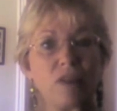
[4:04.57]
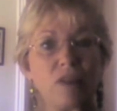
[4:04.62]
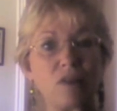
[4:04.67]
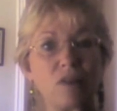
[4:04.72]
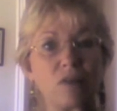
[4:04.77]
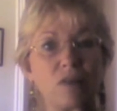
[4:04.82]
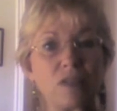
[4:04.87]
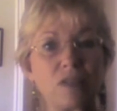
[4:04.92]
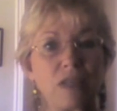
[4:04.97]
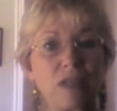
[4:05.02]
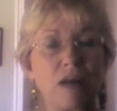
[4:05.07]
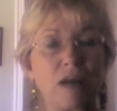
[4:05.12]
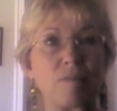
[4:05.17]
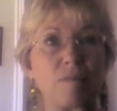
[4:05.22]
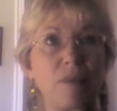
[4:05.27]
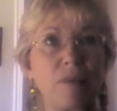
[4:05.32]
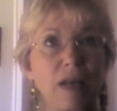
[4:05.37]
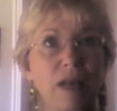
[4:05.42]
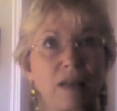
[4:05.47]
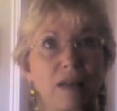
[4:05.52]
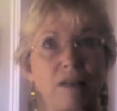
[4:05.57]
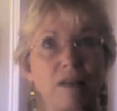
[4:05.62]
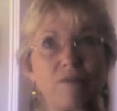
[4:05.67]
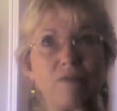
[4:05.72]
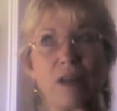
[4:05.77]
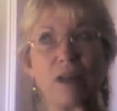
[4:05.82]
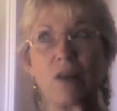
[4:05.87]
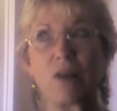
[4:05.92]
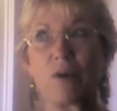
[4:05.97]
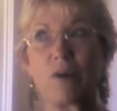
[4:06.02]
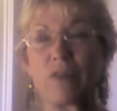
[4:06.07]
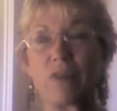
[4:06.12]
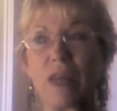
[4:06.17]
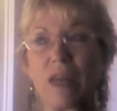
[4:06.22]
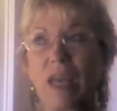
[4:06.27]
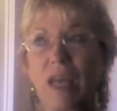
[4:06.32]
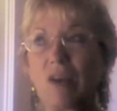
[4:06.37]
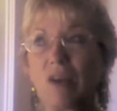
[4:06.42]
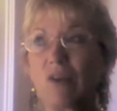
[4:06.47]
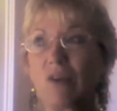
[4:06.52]
And there was a fellow on
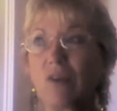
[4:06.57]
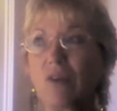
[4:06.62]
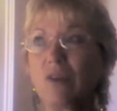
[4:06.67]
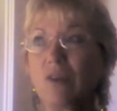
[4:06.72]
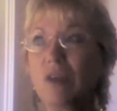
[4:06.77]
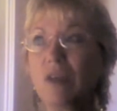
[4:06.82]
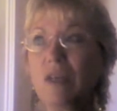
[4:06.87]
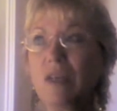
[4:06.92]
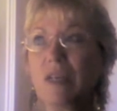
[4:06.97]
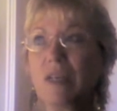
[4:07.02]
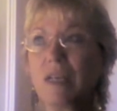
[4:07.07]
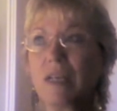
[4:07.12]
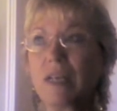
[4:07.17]
there who